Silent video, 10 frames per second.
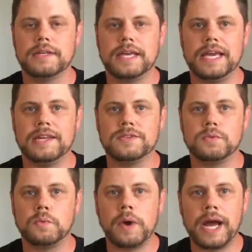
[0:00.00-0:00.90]
It is
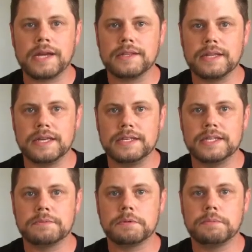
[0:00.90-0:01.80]
wildly
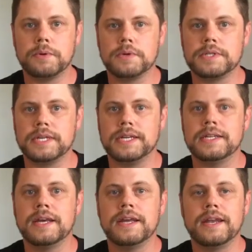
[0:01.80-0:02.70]
disproportionate,
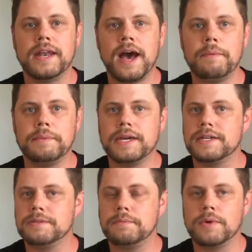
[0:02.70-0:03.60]
not
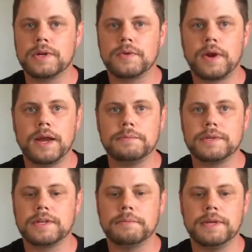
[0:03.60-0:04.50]
because more crimes are
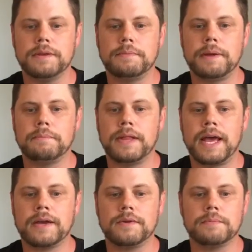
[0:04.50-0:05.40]
committed by
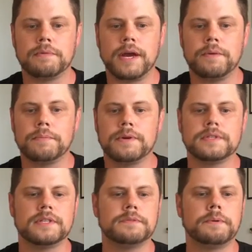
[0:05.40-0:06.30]
black or brown
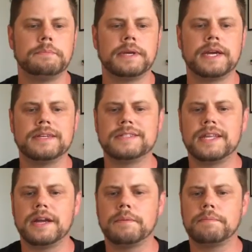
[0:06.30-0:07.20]
persons, but because
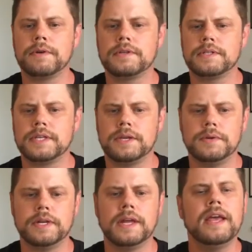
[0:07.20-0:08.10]
they are
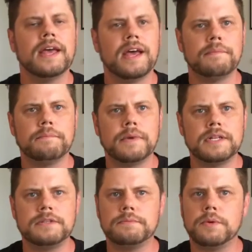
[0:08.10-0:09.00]
persecuted at
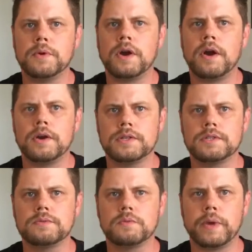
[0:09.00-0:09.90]
much more
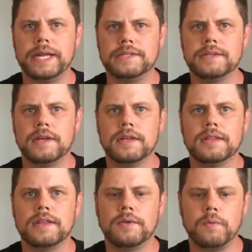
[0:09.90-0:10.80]
harsh rates
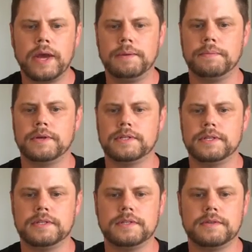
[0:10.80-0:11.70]
than white
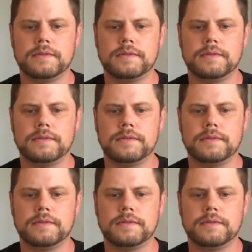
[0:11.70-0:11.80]
persons.